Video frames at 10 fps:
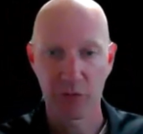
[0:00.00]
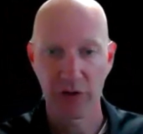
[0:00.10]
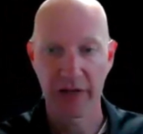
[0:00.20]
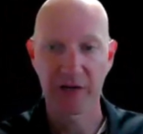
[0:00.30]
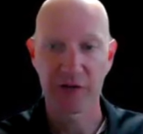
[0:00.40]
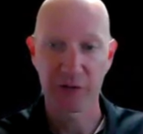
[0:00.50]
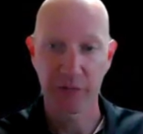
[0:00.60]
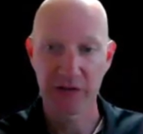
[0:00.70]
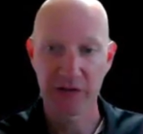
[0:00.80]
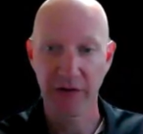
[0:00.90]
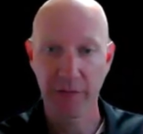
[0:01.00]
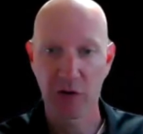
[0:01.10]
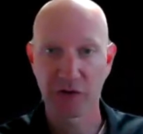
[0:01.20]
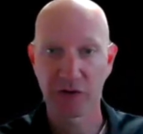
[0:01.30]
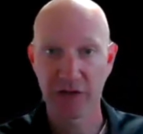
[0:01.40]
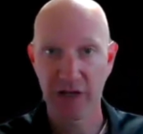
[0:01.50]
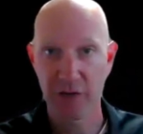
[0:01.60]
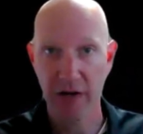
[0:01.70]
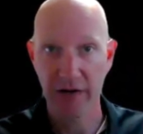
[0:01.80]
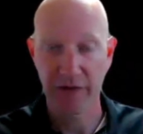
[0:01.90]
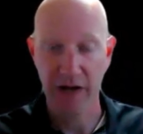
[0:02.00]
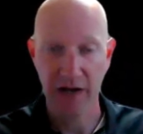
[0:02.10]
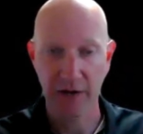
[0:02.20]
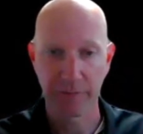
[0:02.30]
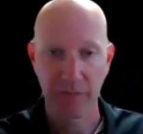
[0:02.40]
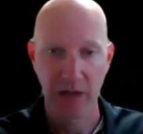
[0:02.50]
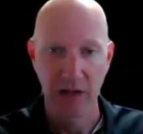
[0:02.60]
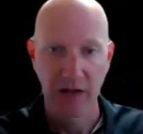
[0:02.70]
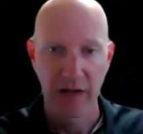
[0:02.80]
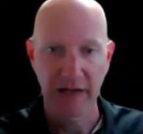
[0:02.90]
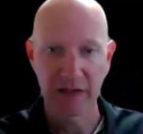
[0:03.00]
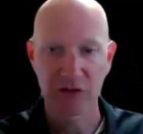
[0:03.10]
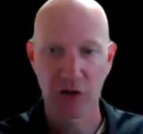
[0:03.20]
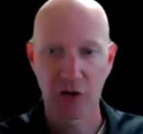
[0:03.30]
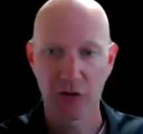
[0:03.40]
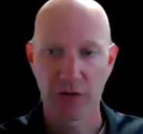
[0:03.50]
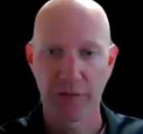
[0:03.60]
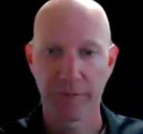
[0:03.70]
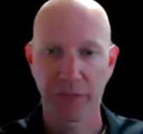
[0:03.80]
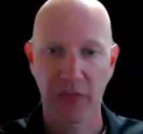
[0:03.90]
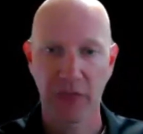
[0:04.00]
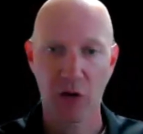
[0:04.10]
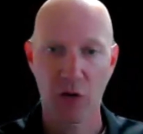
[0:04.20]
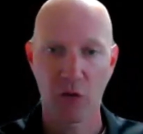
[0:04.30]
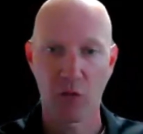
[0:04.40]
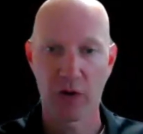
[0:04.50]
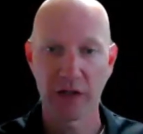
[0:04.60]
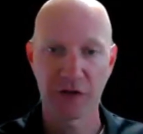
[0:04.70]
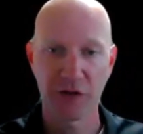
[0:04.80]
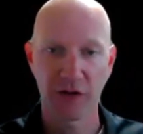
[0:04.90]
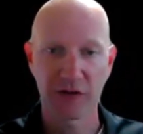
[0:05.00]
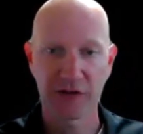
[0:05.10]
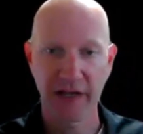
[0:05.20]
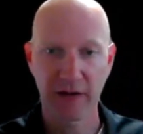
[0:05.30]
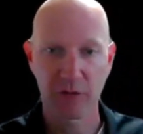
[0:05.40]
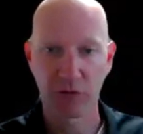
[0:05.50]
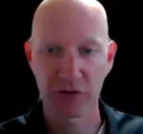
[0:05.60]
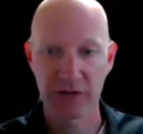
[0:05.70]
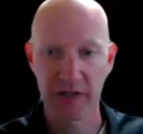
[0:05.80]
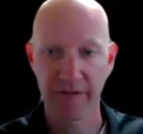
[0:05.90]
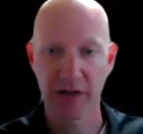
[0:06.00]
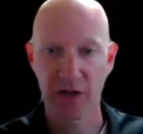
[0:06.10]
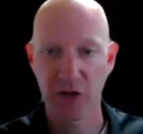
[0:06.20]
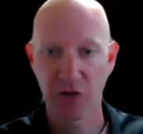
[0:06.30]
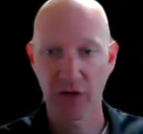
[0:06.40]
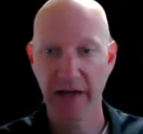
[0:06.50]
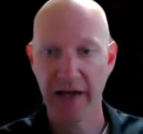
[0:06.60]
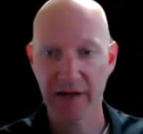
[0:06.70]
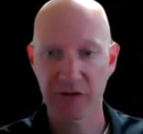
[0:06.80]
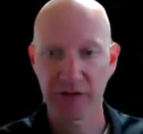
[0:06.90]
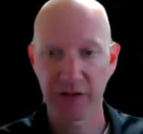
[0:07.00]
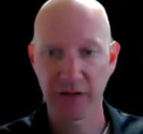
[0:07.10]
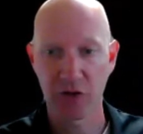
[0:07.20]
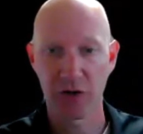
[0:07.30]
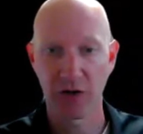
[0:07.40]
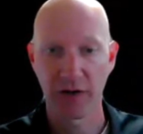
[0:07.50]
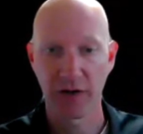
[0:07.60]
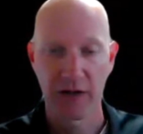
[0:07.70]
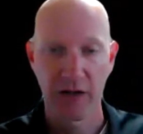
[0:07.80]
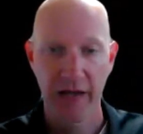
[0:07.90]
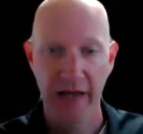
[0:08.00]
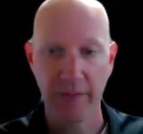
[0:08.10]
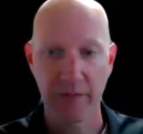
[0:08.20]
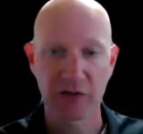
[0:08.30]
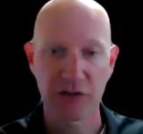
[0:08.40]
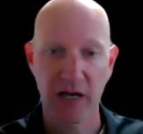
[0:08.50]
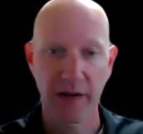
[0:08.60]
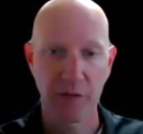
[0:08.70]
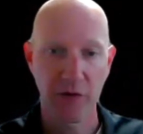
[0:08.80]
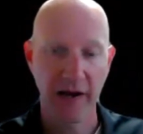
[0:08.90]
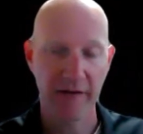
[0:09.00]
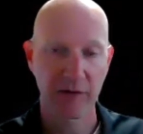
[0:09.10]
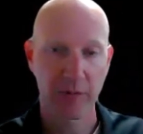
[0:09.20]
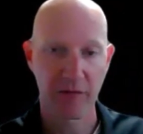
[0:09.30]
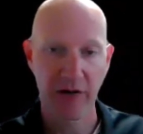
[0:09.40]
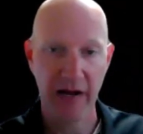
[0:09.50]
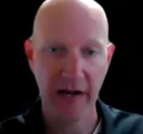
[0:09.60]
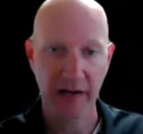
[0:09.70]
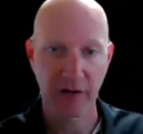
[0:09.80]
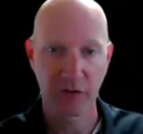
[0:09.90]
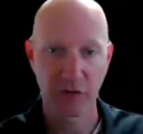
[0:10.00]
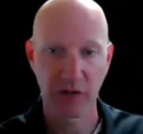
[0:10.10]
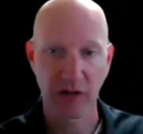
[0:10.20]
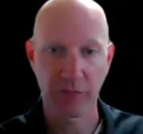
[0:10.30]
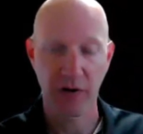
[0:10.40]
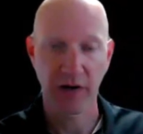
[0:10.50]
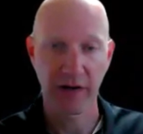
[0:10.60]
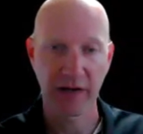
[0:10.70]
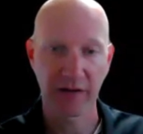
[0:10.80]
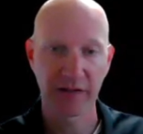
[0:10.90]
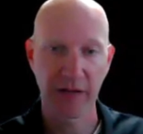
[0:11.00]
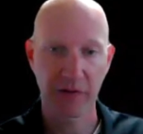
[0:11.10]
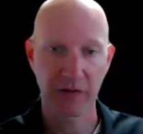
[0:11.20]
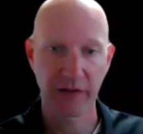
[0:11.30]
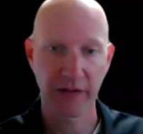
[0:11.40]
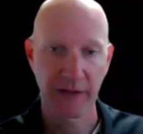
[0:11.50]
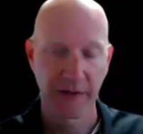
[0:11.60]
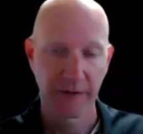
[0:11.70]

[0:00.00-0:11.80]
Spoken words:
related to specific motions that you might file. And so once you understand Rule 7, you'll actually learn how much time you have to provide to another party. Now, typically,